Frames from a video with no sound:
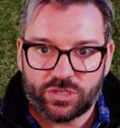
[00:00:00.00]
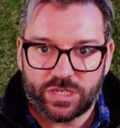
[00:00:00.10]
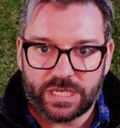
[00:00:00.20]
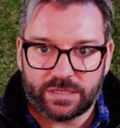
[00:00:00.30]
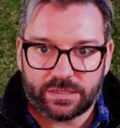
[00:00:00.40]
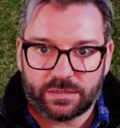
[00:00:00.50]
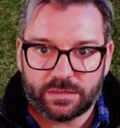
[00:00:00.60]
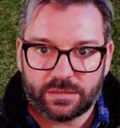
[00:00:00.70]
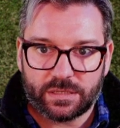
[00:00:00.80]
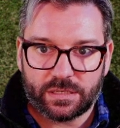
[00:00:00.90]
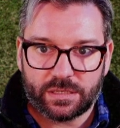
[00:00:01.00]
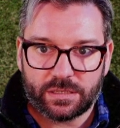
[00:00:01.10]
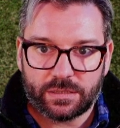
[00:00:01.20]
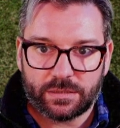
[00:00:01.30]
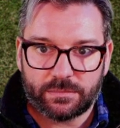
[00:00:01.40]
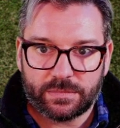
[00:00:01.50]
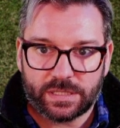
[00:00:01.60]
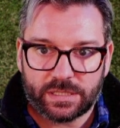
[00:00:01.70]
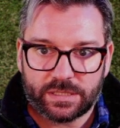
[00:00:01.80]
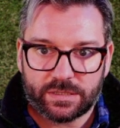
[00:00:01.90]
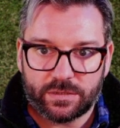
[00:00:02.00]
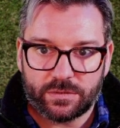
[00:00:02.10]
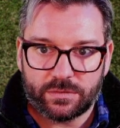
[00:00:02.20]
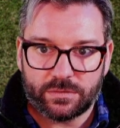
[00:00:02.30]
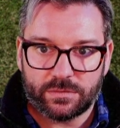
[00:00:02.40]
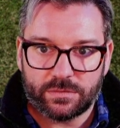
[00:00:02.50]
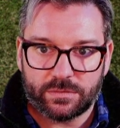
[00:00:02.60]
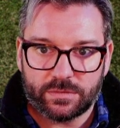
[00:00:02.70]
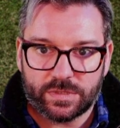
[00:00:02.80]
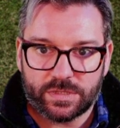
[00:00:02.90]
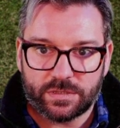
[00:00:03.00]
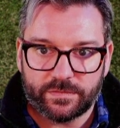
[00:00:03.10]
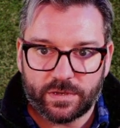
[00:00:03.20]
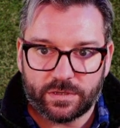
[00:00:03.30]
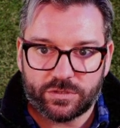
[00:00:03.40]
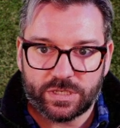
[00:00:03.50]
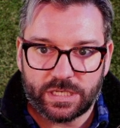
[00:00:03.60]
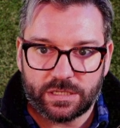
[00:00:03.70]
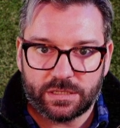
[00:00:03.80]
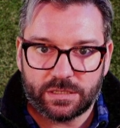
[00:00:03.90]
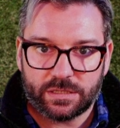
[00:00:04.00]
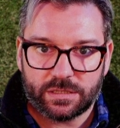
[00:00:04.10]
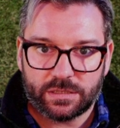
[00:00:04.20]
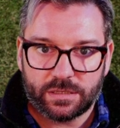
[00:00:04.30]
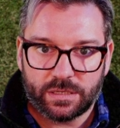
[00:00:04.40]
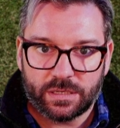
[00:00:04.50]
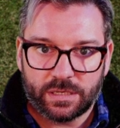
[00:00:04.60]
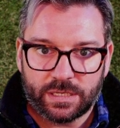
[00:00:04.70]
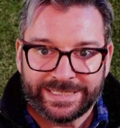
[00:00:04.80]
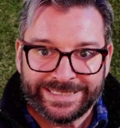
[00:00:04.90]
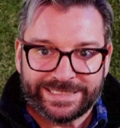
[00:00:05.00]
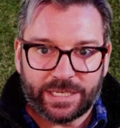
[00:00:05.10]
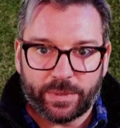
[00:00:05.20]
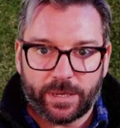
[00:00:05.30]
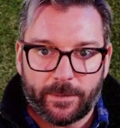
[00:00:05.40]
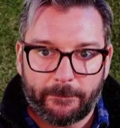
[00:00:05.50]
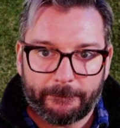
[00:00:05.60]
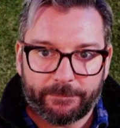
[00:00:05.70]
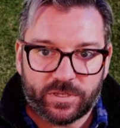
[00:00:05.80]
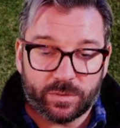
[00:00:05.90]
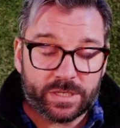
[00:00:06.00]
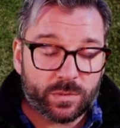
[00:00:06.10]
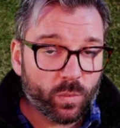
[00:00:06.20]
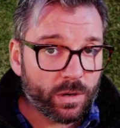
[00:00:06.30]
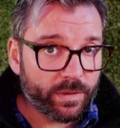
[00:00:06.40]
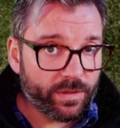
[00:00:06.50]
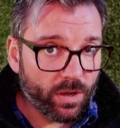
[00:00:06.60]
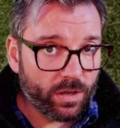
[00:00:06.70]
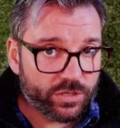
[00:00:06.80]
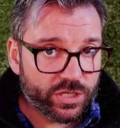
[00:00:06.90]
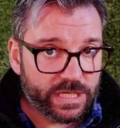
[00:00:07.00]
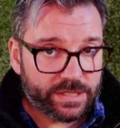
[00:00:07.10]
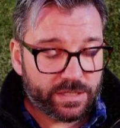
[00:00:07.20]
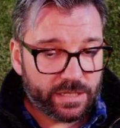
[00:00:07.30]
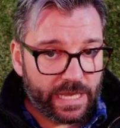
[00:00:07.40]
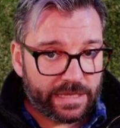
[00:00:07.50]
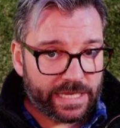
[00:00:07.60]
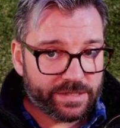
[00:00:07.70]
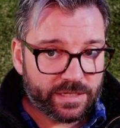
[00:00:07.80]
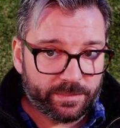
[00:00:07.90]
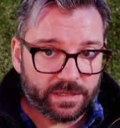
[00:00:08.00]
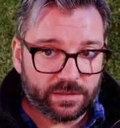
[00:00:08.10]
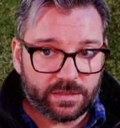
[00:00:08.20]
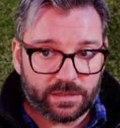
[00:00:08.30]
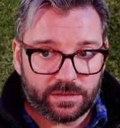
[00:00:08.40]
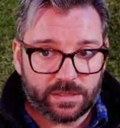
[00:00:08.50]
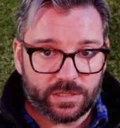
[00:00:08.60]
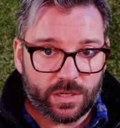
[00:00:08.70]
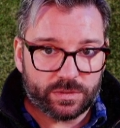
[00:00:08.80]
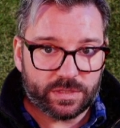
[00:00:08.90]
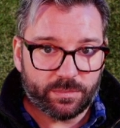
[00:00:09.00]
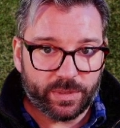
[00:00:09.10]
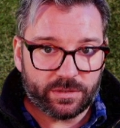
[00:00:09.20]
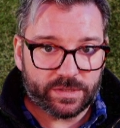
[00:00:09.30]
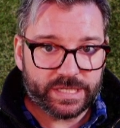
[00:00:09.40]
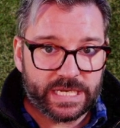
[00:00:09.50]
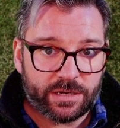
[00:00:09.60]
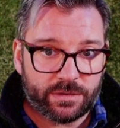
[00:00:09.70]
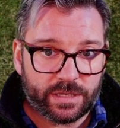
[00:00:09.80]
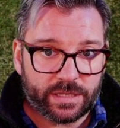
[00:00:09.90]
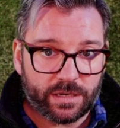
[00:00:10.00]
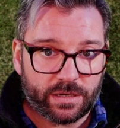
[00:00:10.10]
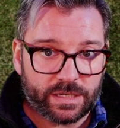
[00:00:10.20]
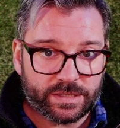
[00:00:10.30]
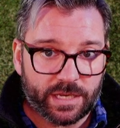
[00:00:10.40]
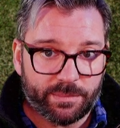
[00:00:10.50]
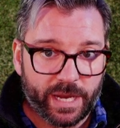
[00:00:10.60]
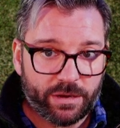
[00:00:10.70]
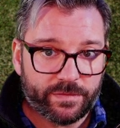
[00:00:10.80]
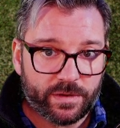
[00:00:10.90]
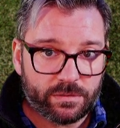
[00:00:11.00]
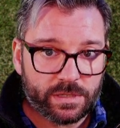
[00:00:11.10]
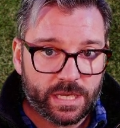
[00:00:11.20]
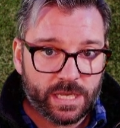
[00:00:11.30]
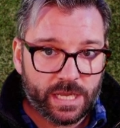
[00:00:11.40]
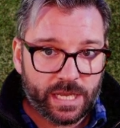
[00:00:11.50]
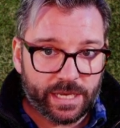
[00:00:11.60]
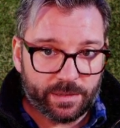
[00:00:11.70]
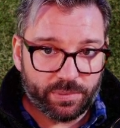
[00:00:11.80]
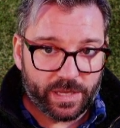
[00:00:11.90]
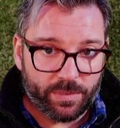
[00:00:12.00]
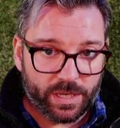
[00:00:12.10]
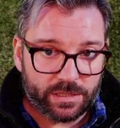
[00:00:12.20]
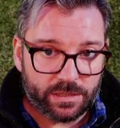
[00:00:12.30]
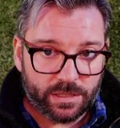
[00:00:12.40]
sheet. Let's use default sheet. There we go. So it doesn't work with all sheets, and that's something to note. But you'll see here that there is a microphone and a play button.